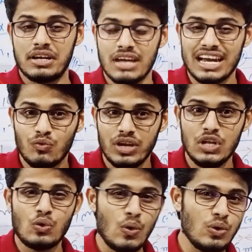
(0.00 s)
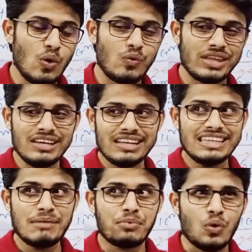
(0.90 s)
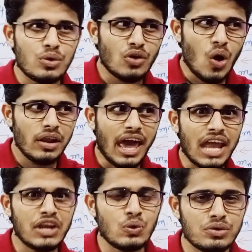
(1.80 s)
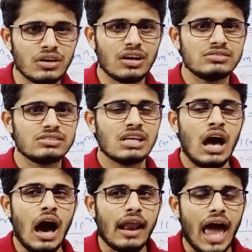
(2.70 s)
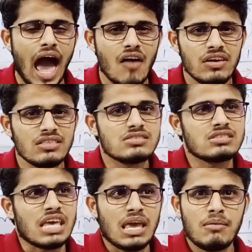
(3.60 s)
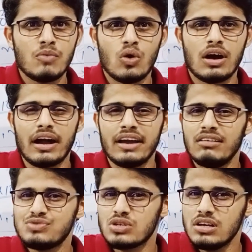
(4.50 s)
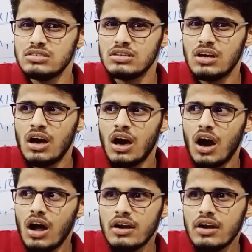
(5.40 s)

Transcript: the proton and neutrons are having the same kind of charge or different kind of charge.